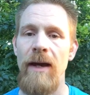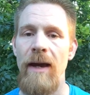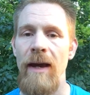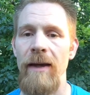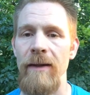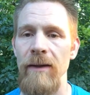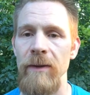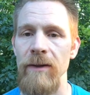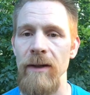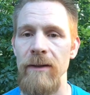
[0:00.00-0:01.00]
and that'll
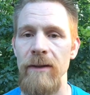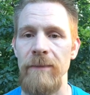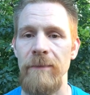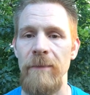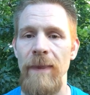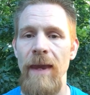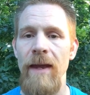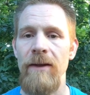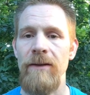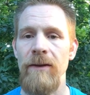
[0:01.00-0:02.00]
be crazy.
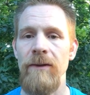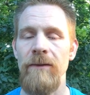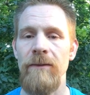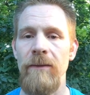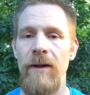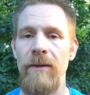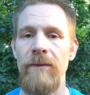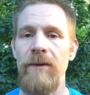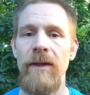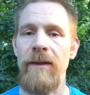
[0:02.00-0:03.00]
So
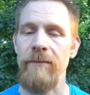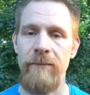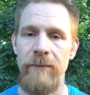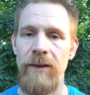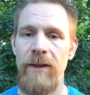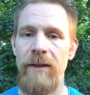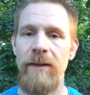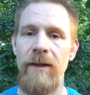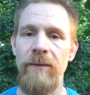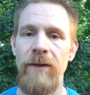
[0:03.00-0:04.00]
you'll get a
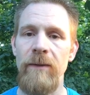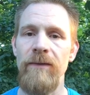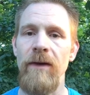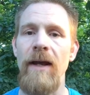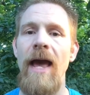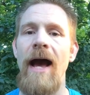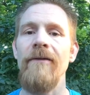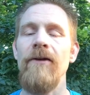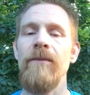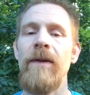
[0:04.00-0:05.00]
ton of them. It'll be fun. I've
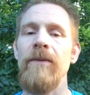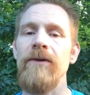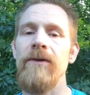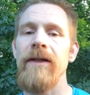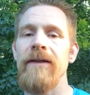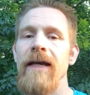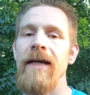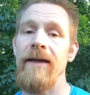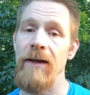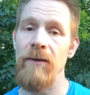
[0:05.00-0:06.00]
heard of people doing a
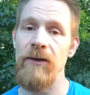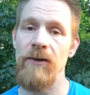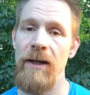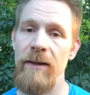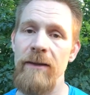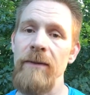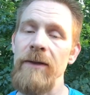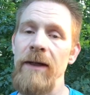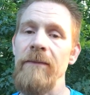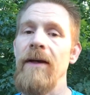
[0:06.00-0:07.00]
tank, and I want to try this
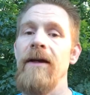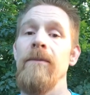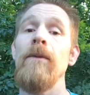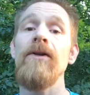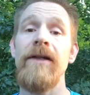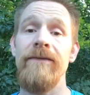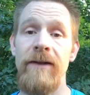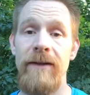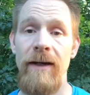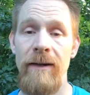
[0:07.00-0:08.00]
sometime.
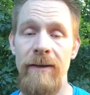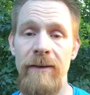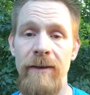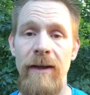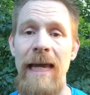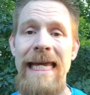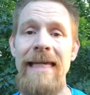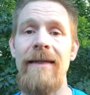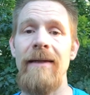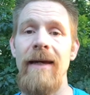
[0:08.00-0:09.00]
Multifasciatus
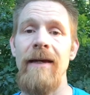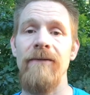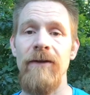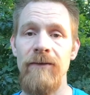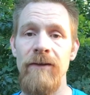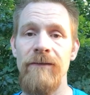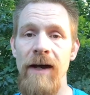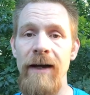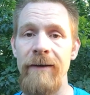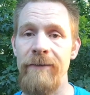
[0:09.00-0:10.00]
in a
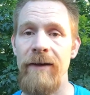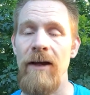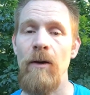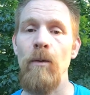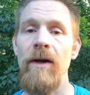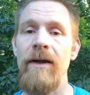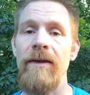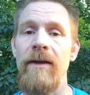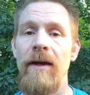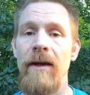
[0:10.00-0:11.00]
55
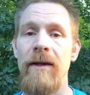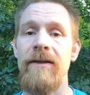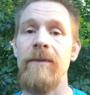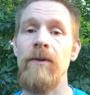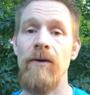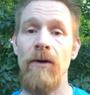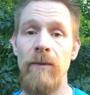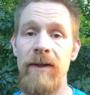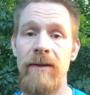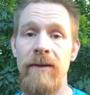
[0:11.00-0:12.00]
with
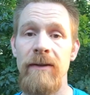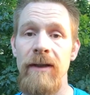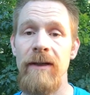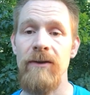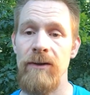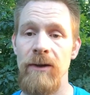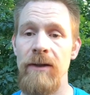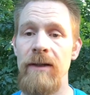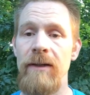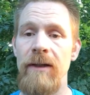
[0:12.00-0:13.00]
cyprochromis cichlids or
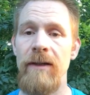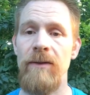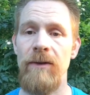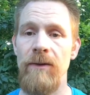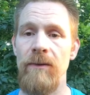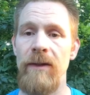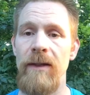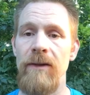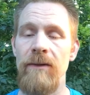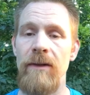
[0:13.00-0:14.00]
sardine cichlids, which are really
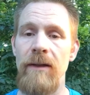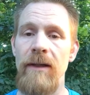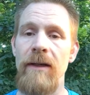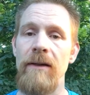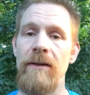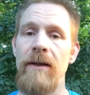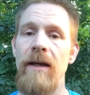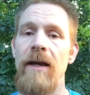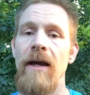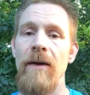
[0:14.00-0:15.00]
interestingly colored
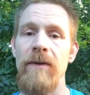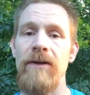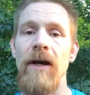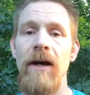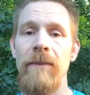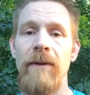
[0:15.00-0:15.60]
up at the top.